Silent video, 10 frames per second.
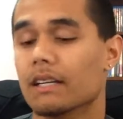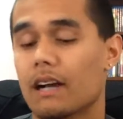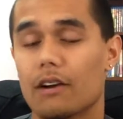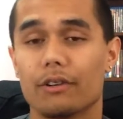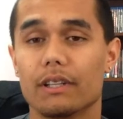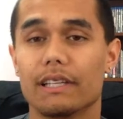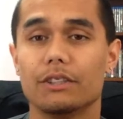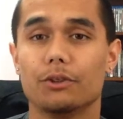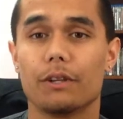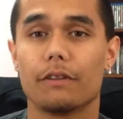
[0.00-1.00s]
I really
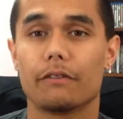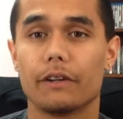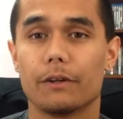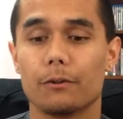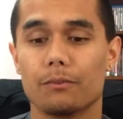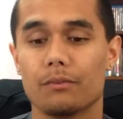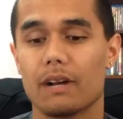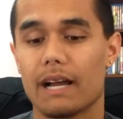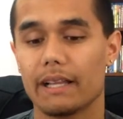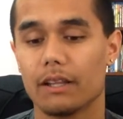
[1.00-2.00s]
enjoyed the film.
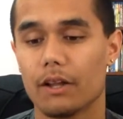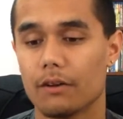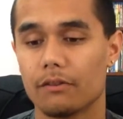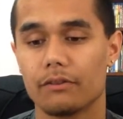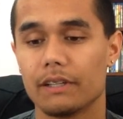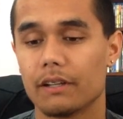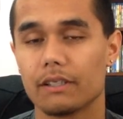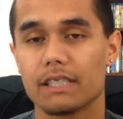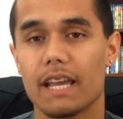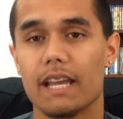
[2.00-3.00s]
I love
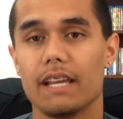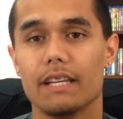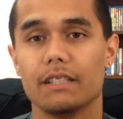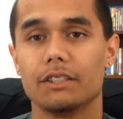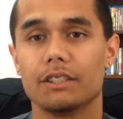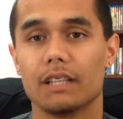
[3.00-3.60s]
Nicolas Cage.